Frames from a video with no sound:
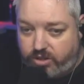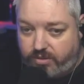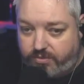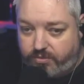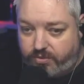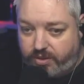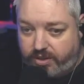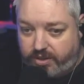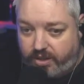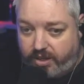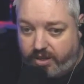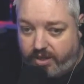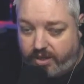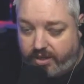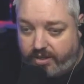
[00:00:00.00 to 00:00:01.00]
everything
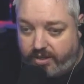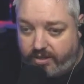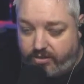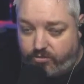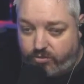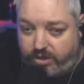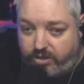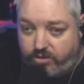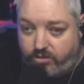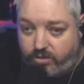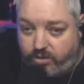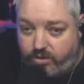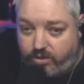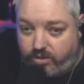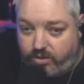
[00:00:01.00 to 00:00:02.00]
and redo it
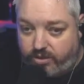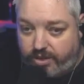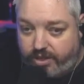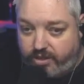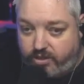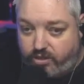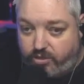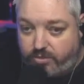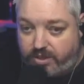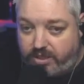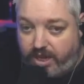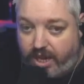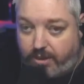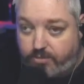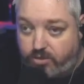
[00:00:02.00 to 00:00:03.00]
all, and it's going to be
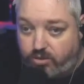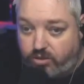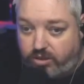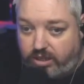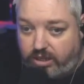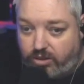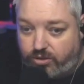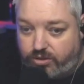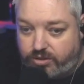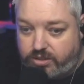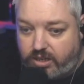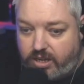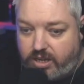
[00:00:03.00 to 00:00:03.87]
absolute chaos.